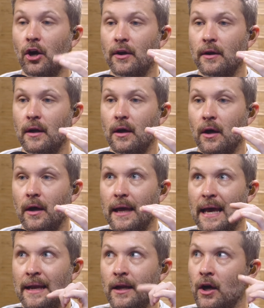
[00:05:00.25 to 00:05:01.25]
un
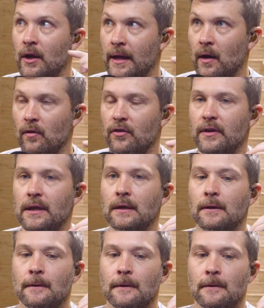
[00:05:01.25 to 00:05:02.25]
an
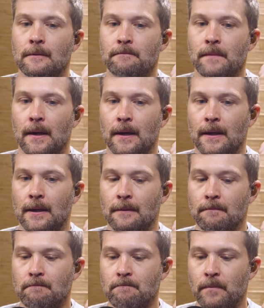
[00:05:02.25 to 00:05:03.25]
unhealthy,
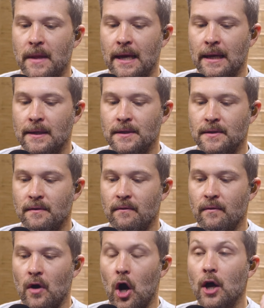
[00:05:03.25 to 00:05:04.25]
um, and
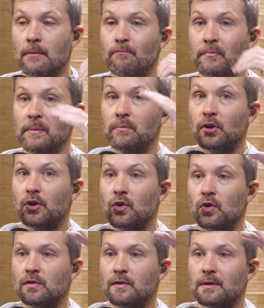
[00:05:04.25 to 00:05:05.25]

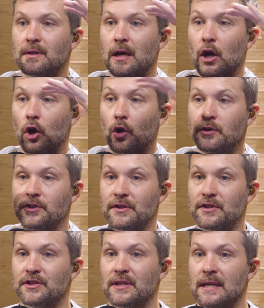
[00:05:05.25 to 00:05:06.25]
unbiblical
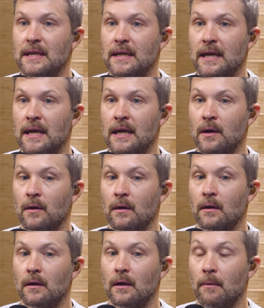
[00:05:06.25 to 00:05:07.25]
urgency in
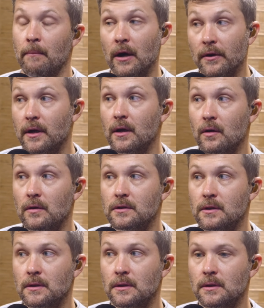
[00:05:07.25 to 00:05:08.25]
American
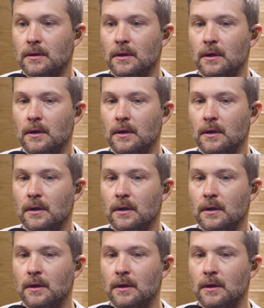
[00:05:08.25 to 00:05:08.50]
culture, yeah,